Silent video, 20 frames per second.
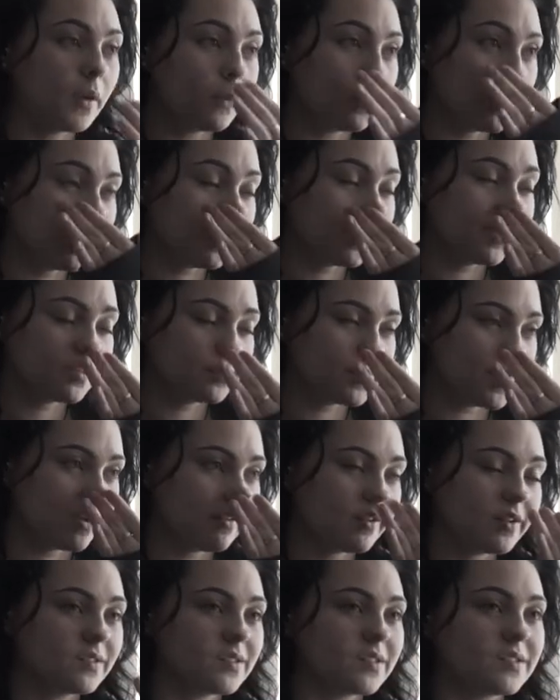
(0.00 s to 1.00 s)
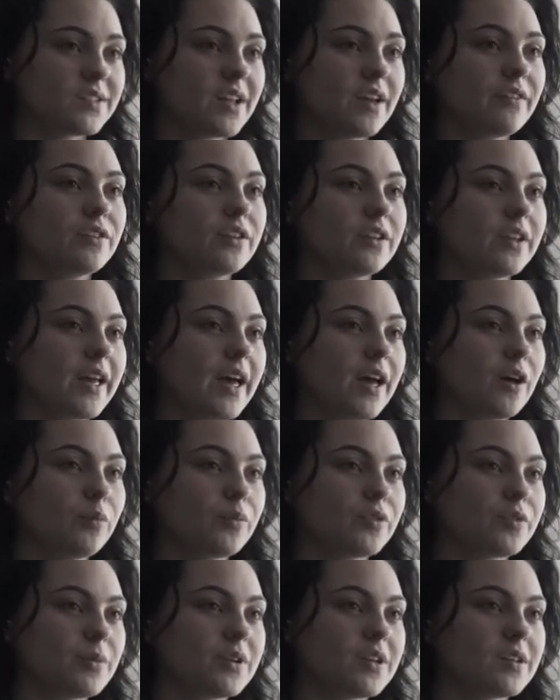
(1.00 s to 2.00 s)
Work experience has definitely
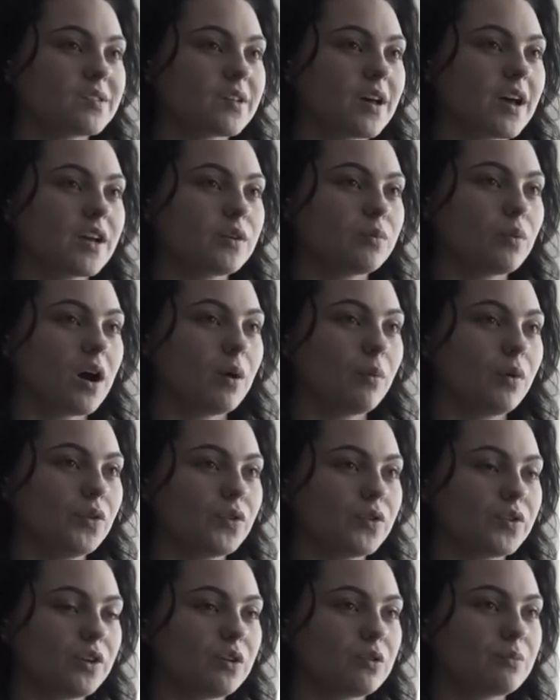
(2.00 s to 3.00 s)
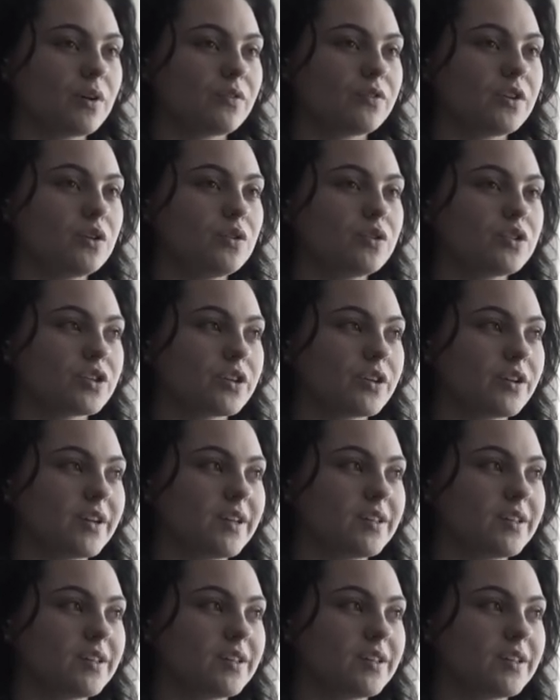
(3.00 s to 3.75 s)
helped me decide what I want to do in my future.